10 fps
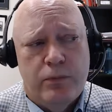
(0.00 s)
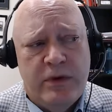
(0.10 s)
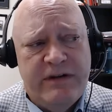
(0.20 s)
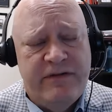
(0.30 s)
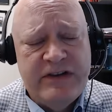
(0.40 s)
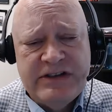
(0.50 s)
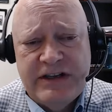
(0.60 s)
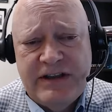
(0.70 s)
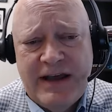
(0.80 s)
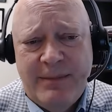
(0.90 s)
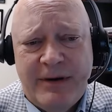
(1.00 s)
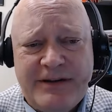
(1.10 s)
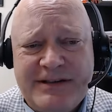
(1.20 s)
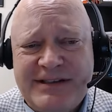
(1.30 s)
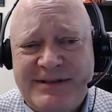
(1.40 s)
revisited that, but
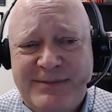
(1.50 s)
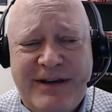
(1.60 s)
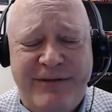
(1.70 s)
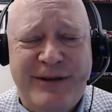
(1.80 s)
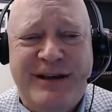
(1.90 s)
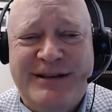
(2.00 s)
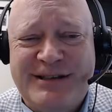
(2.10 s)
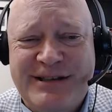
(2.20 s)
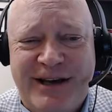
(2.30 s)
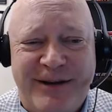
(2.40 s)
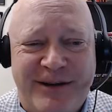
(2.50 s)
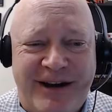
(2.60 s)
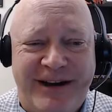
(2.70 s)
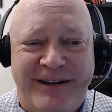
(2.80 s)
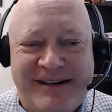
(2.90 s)
it's definitely a study
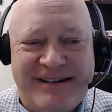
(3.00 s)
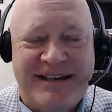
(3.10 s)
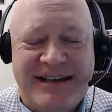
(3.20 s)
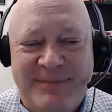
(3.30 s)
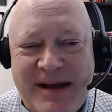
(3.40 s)
I'd like to get